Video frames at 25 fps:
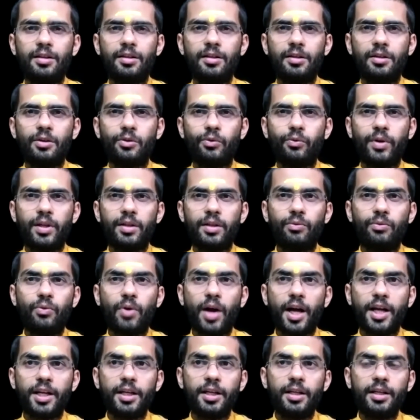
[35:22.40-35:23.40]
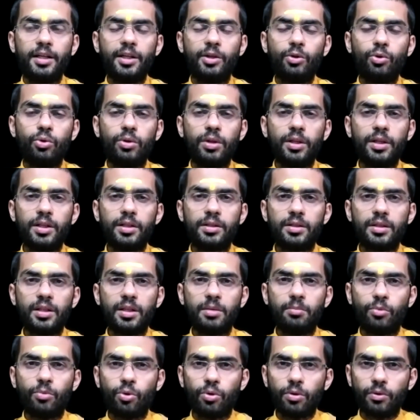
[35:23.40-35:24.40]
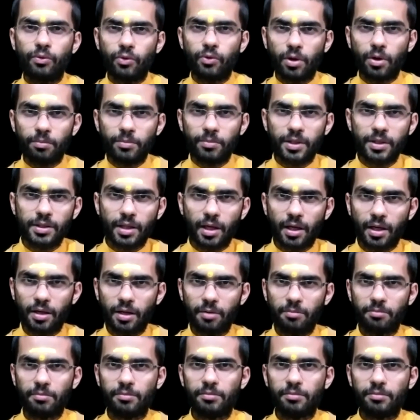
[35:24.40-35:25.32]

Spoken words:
when finitude is removed from this aham,